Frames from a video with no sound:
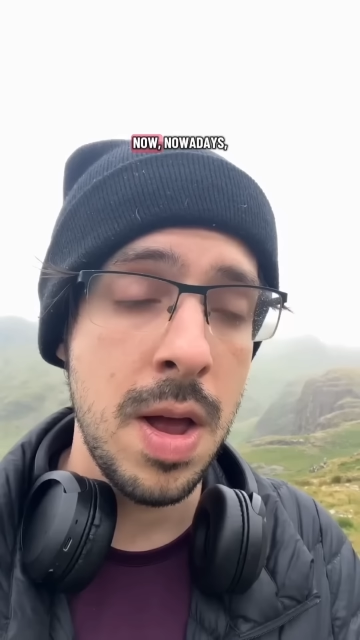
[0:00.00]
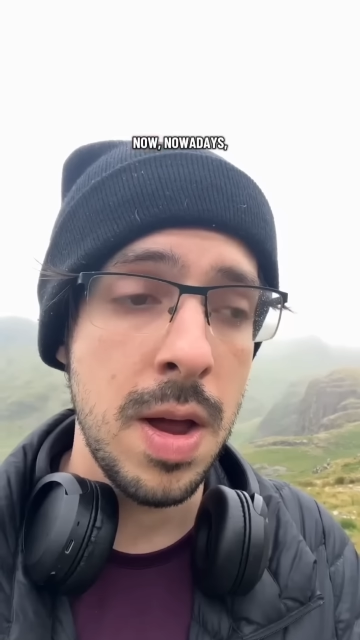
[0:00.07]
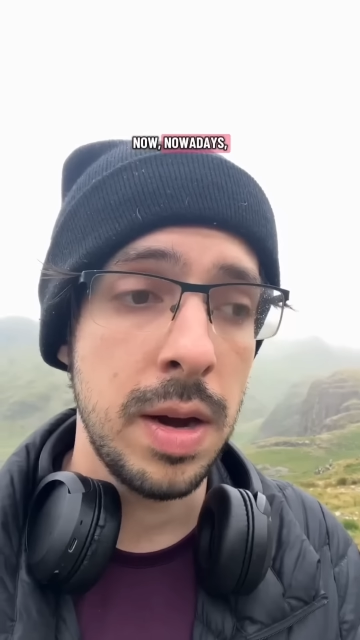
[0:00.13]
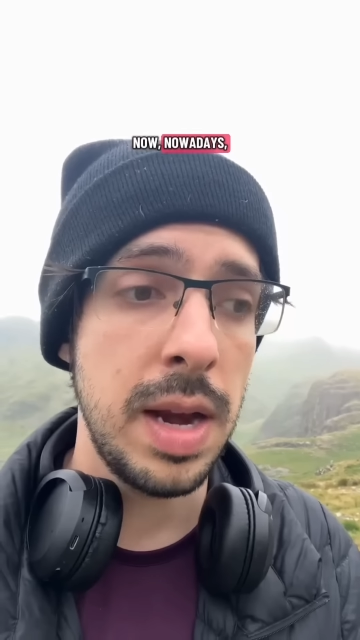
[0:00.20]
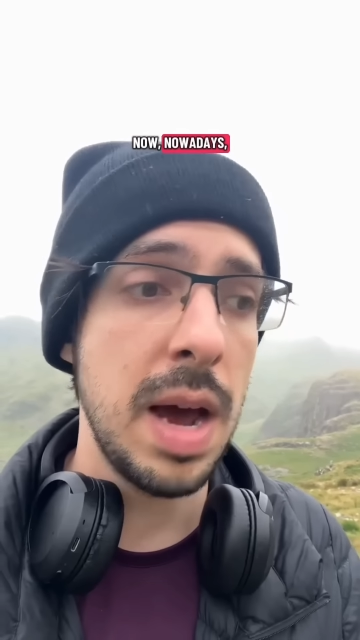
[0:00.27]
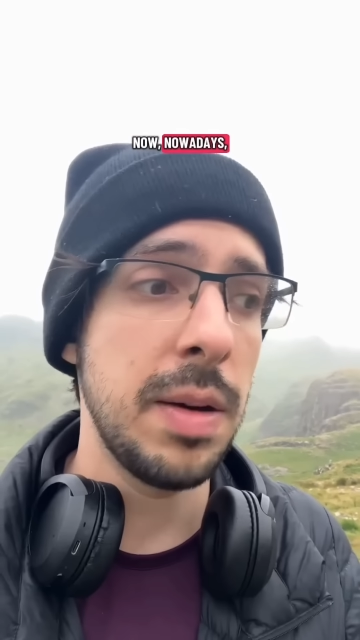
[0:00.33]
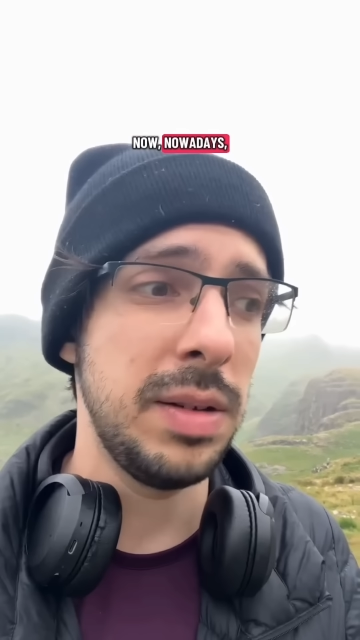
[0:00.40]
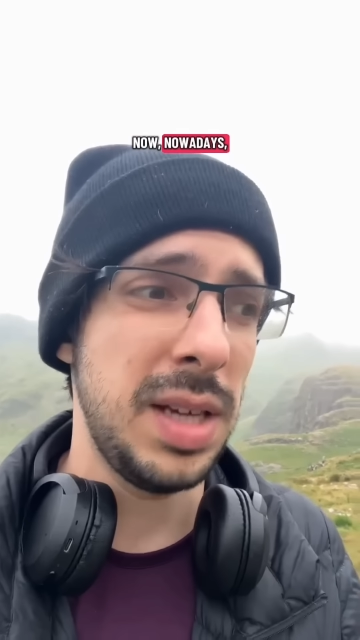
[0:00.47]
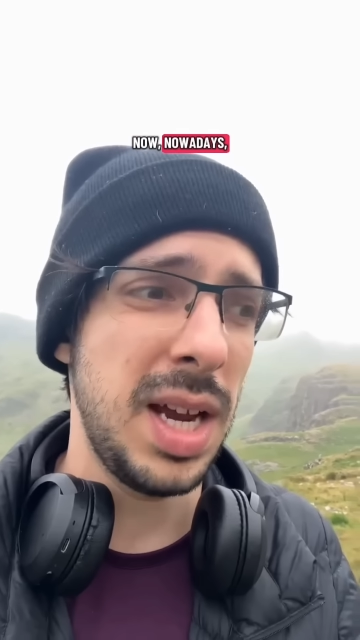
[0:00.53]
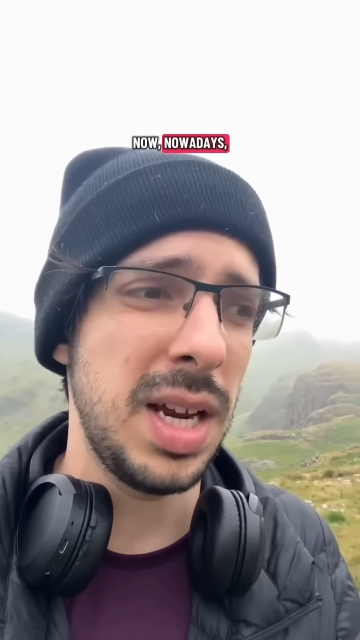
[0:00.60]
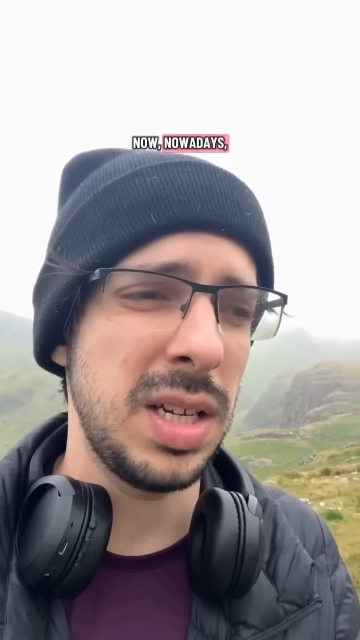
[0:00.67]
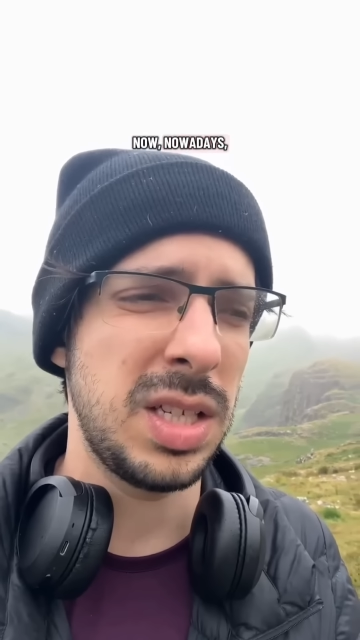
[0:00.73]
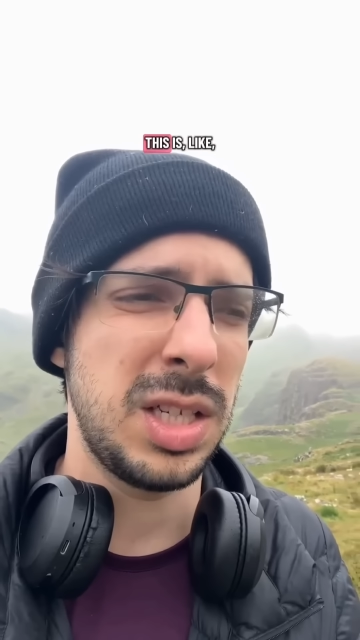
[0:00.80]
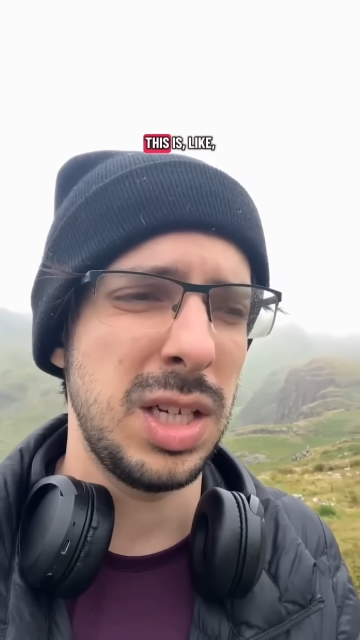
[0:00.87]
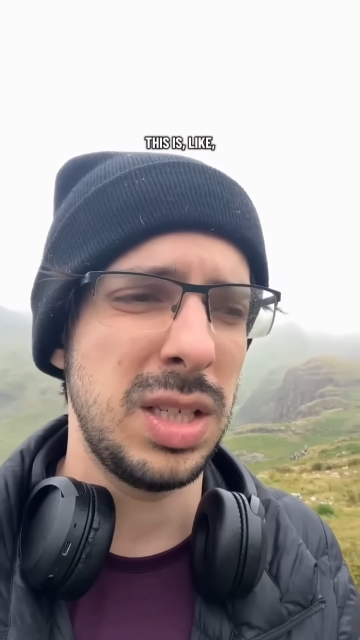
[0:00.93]

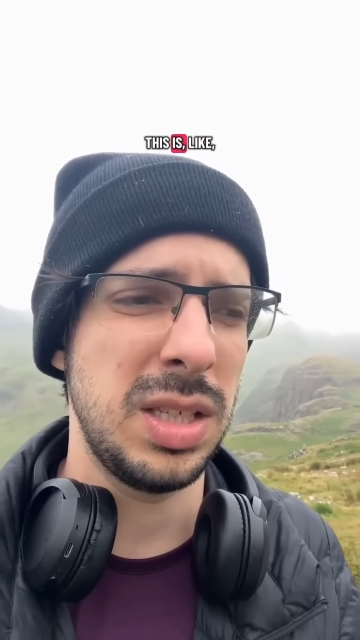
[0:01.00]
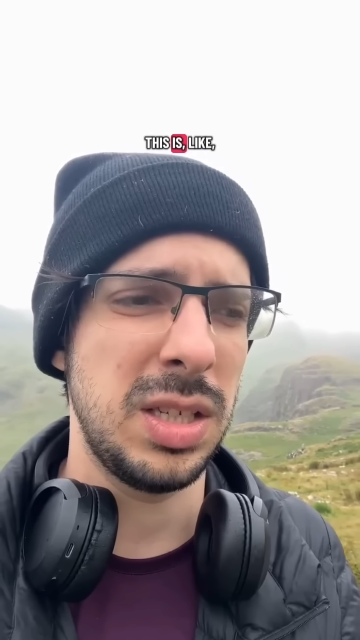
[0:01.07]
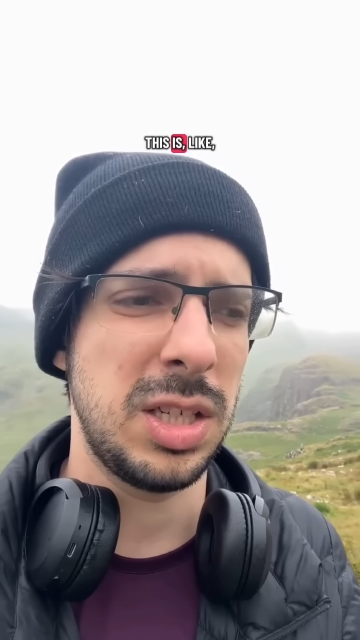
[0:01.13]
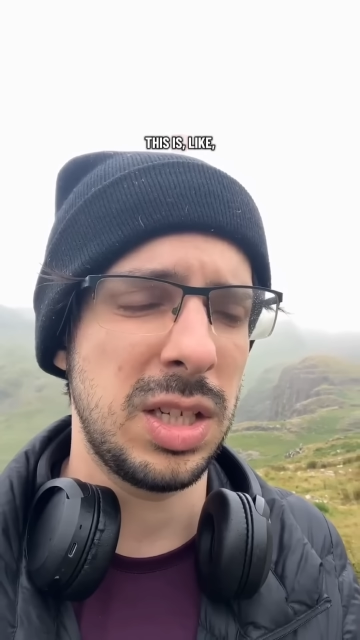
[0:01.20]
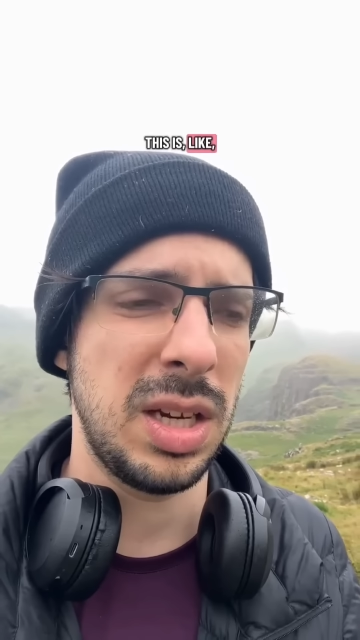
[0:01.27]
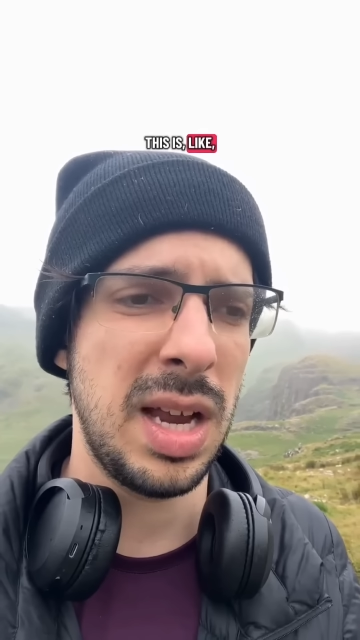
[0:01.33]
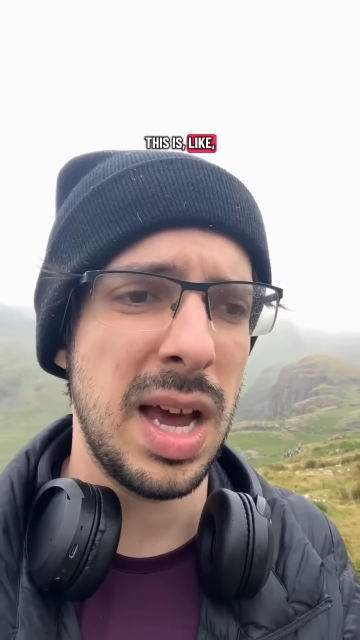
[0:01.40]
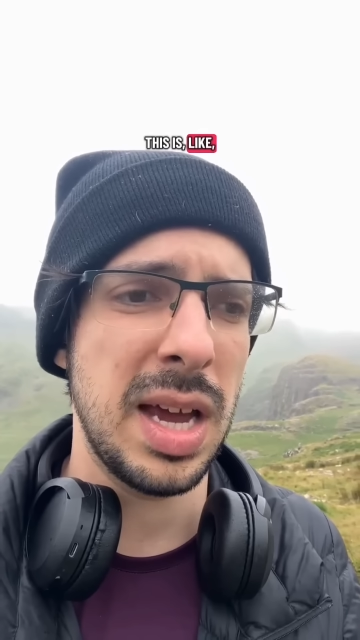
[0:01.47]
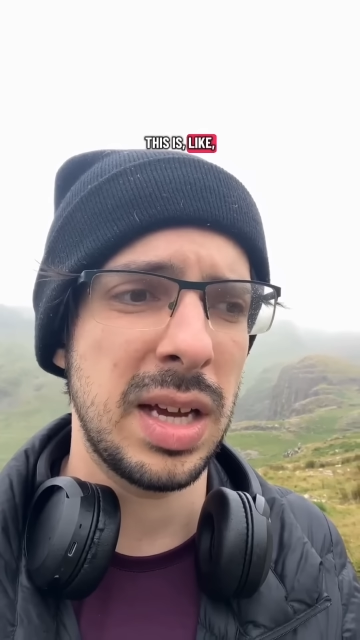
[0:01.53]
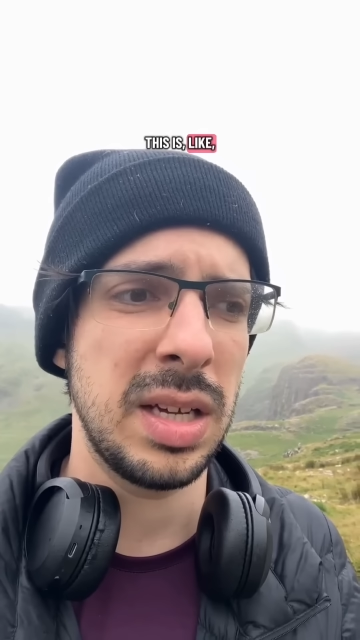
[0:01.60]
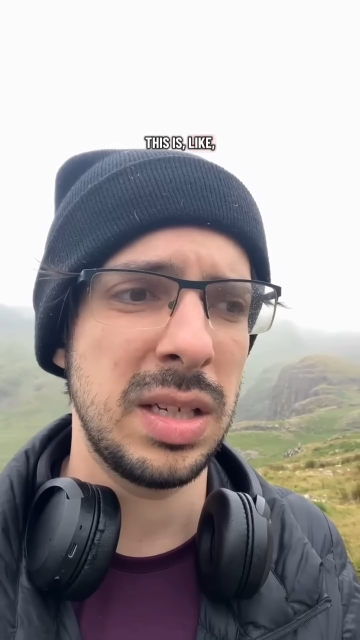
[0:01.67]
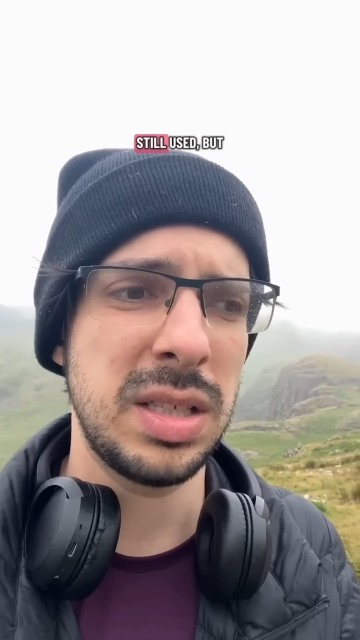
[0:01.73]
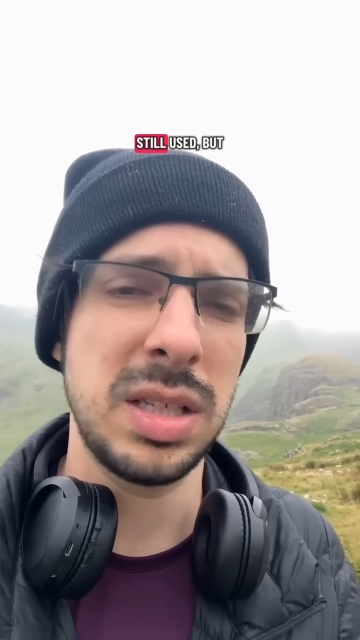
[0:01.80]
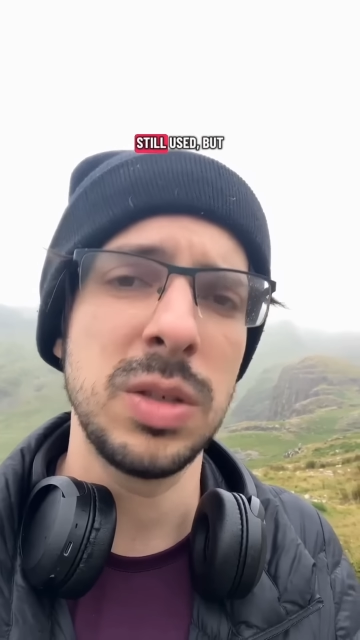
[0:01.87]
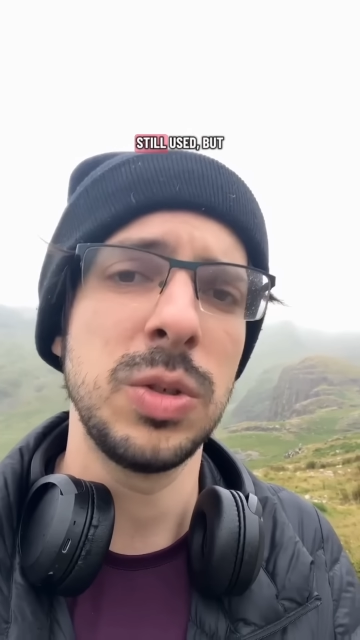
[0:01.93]
nowadays this is like
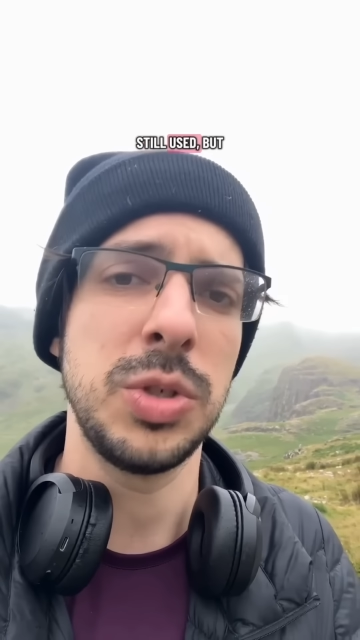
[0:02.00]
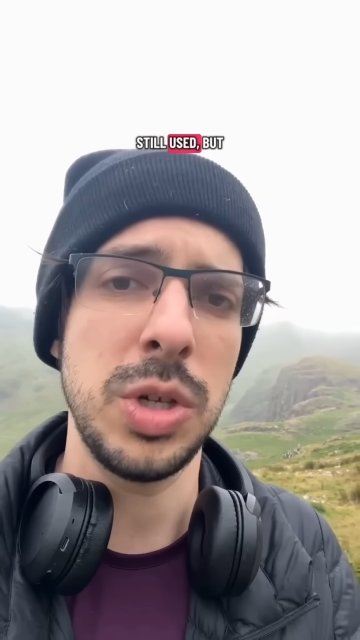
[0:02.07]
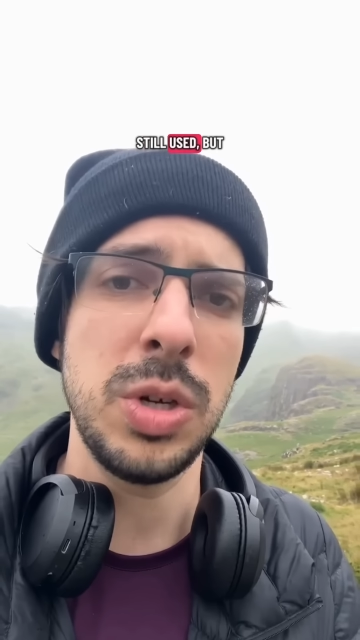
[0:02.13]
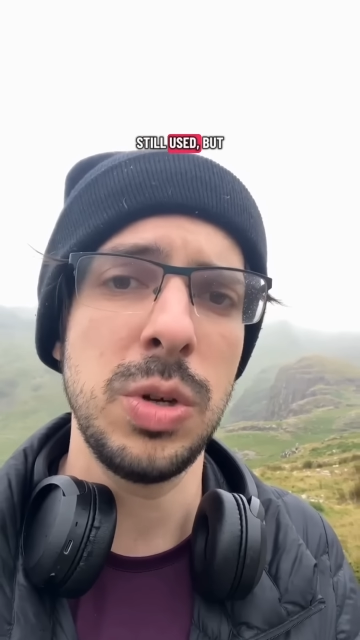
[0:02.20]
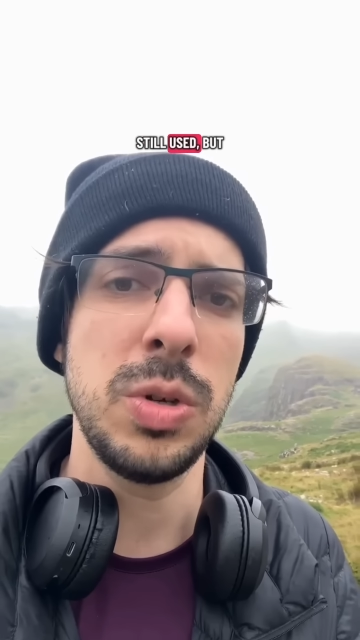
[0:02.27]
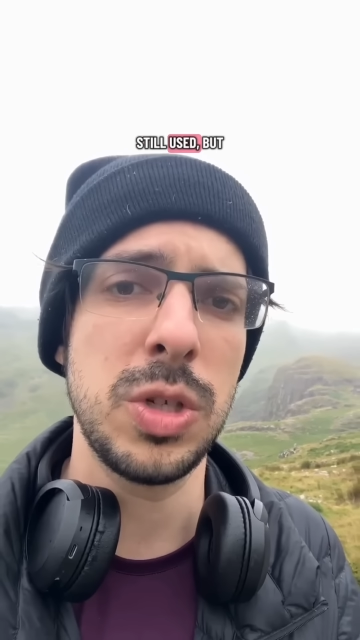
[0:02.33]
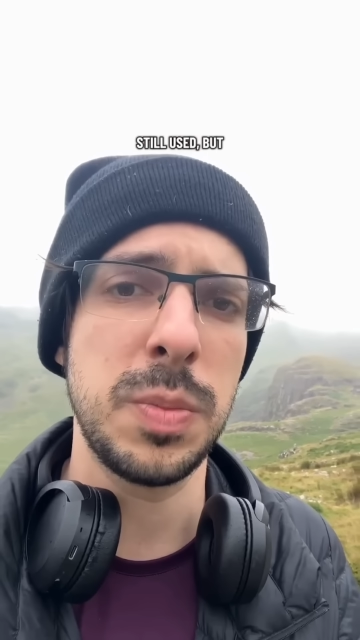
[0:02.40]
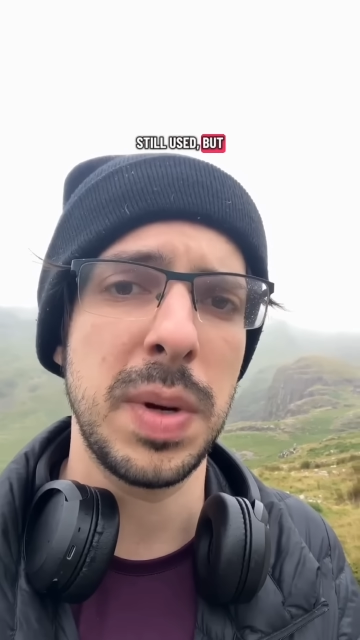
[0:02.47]
still used,